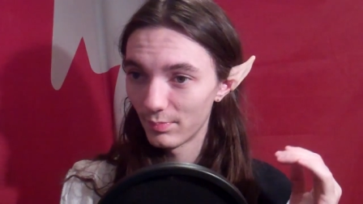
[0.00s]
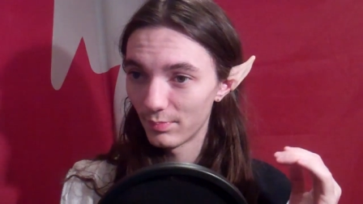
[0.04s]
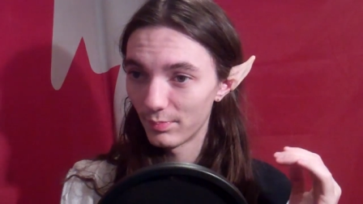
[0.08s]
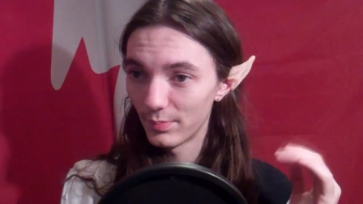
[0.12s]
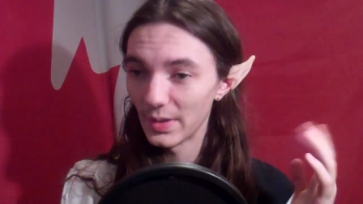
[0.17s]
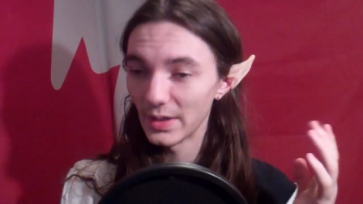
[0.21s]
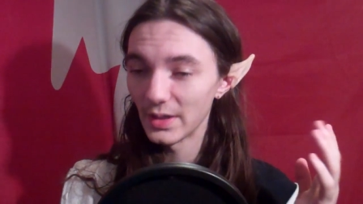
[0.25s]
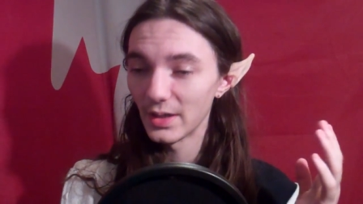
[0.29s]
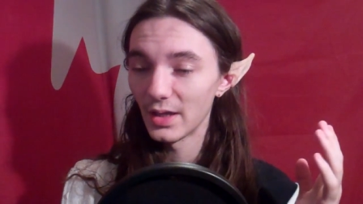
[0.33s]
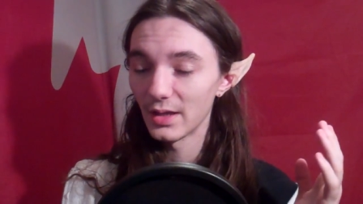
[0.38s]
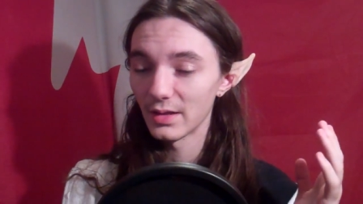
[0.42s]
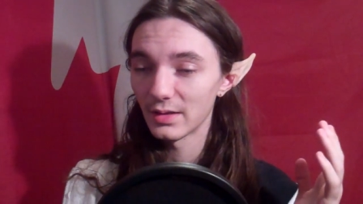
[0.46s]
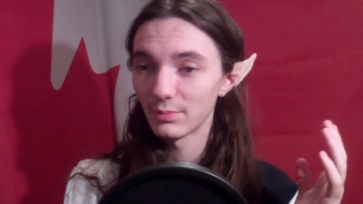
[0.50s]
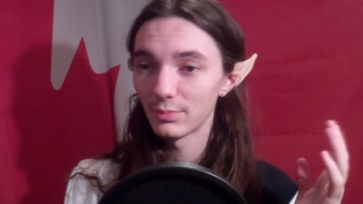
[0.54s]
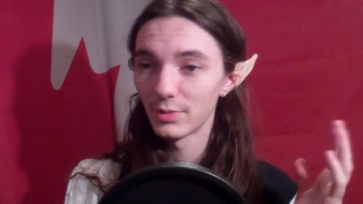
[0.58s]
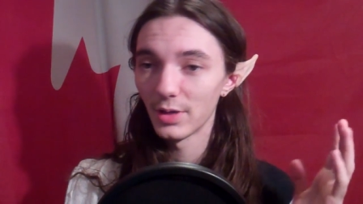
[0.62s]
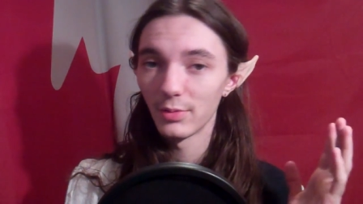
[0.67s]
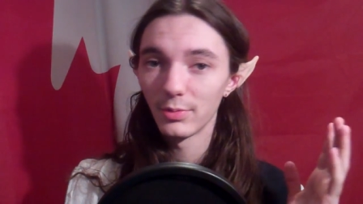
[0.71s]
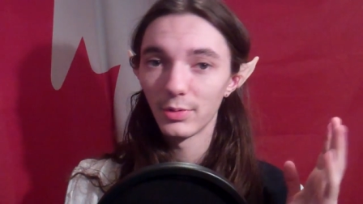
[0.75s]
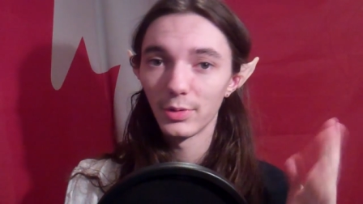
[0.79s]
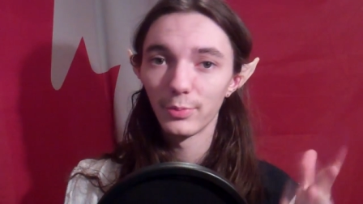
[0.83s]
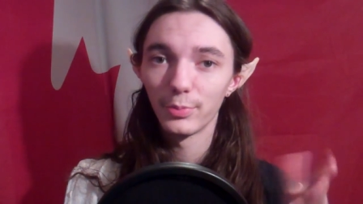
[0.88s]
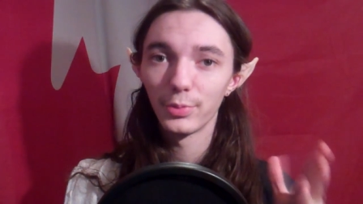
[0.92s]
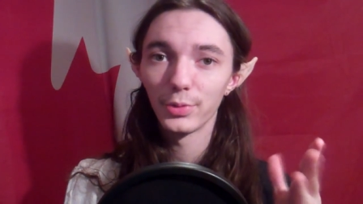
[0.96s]
But yes,
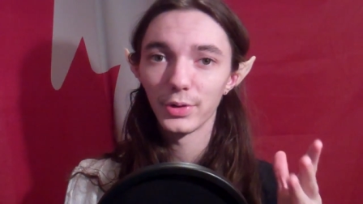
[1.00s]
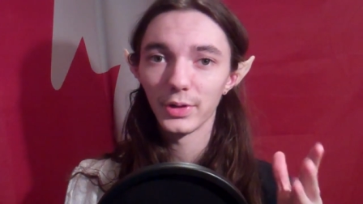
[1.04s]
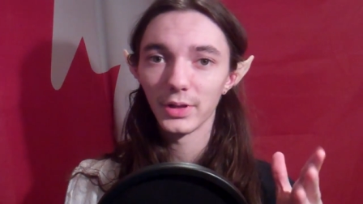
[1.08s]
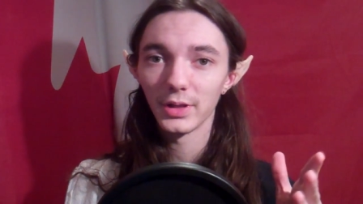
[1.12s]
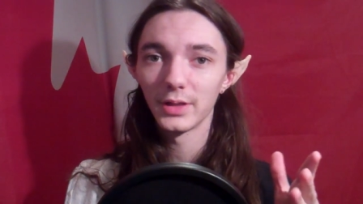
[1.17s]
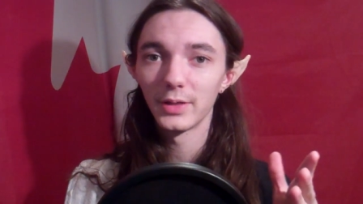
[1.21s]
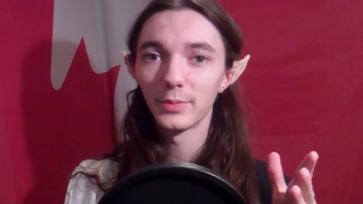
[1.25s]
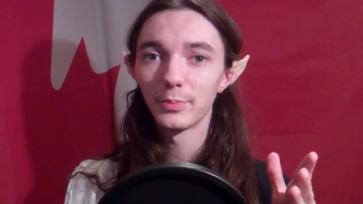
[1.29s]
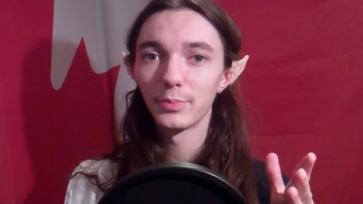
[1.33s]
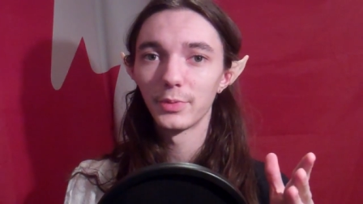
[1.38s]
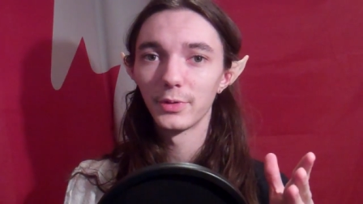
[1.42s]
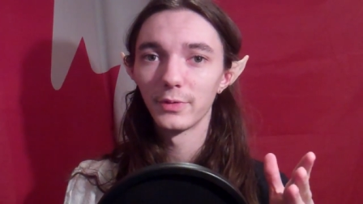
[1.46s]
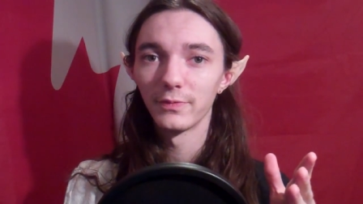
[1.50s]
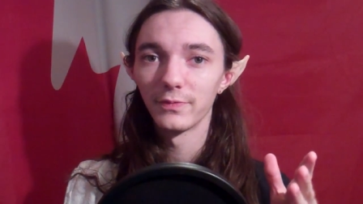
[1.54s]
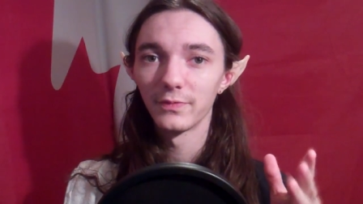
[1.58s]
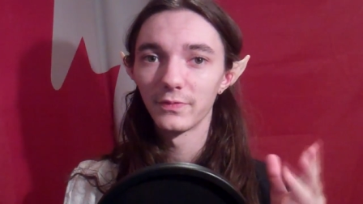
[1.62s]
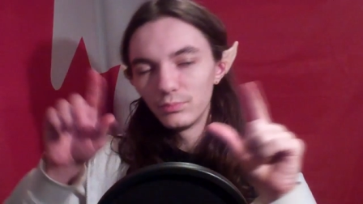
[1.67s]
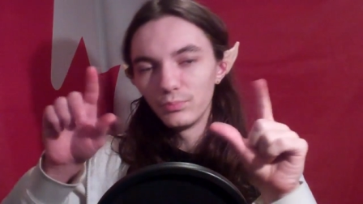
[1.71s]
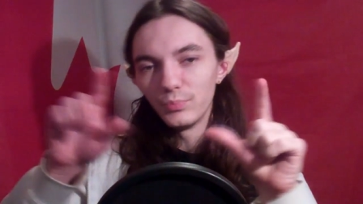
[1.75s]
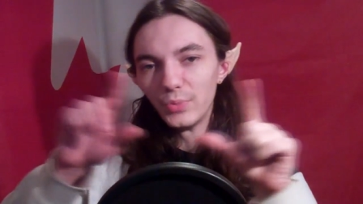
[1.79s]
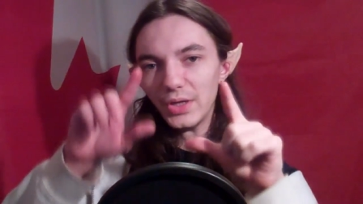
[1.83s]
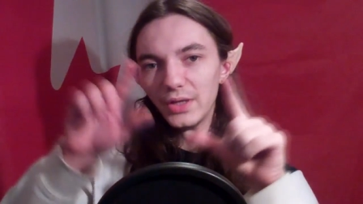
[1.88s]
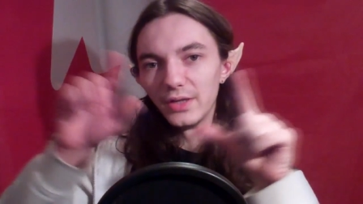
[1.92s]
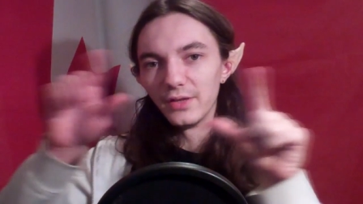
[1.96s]
maybe I'll put a clip
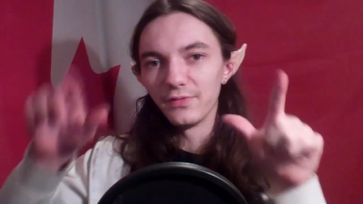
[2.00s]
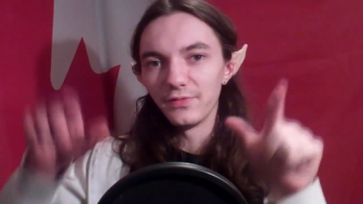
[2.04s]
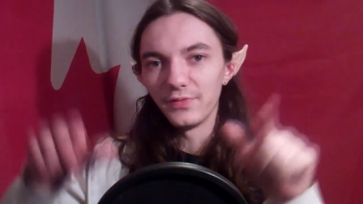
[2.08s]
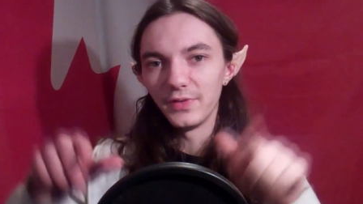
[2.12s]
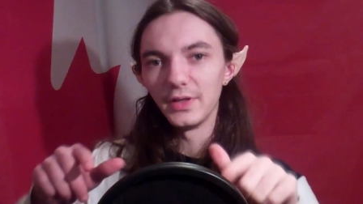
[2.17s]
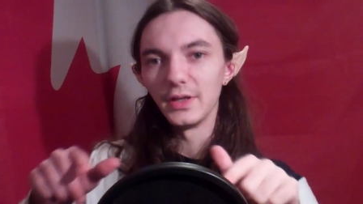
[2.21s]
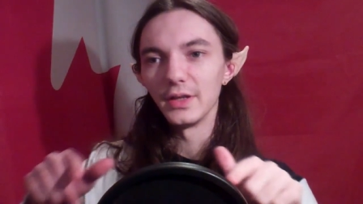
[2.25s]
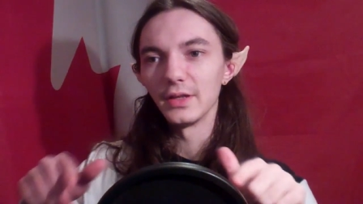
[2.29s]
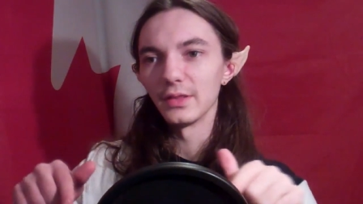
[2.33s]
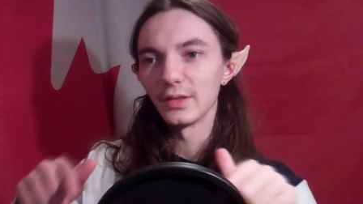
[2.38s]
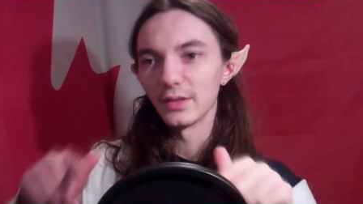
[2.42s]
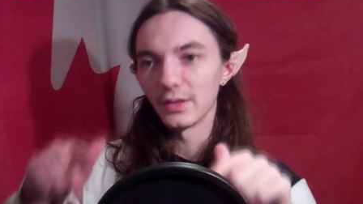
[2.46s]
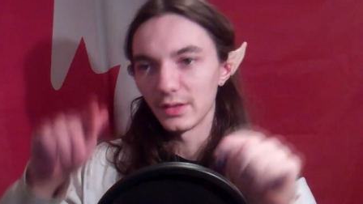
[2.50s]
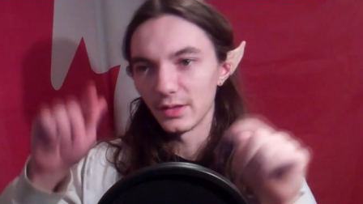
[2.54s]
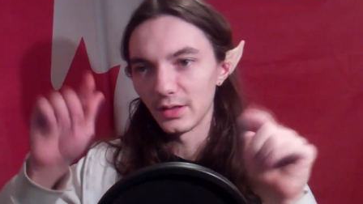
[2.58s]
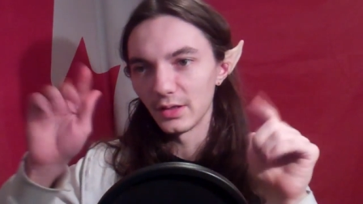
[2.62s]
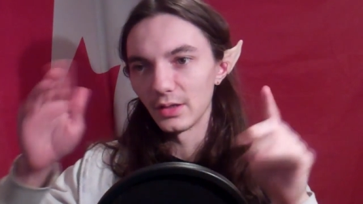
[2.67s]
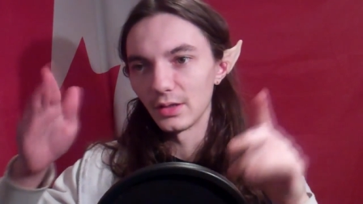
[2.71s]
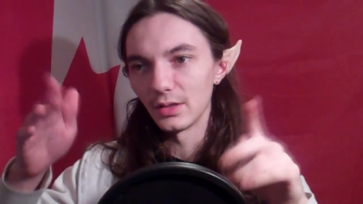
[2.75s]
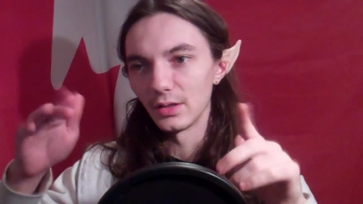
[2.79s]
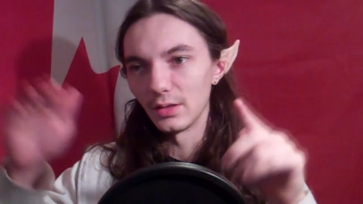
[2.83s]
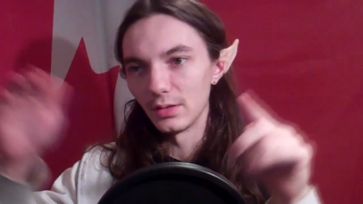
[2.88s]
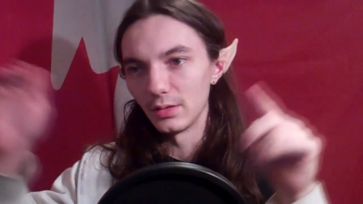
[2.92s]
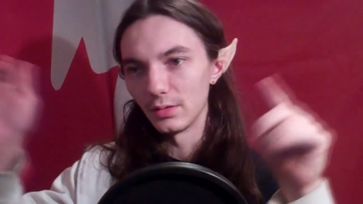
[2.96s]
of me defeating the
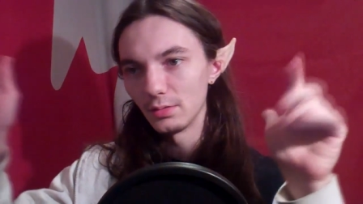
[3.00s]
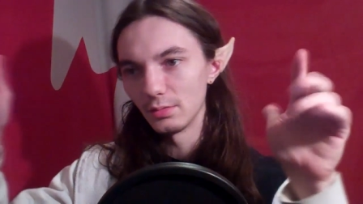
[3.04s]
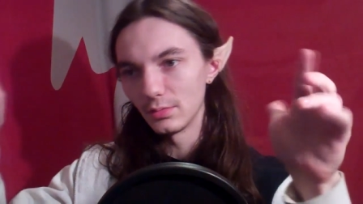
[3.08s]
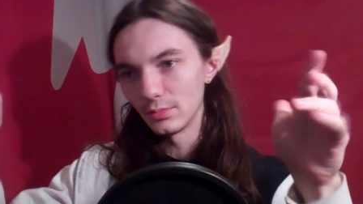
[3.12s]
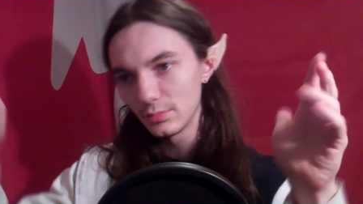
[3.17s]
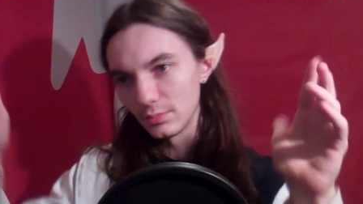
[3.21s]
thing and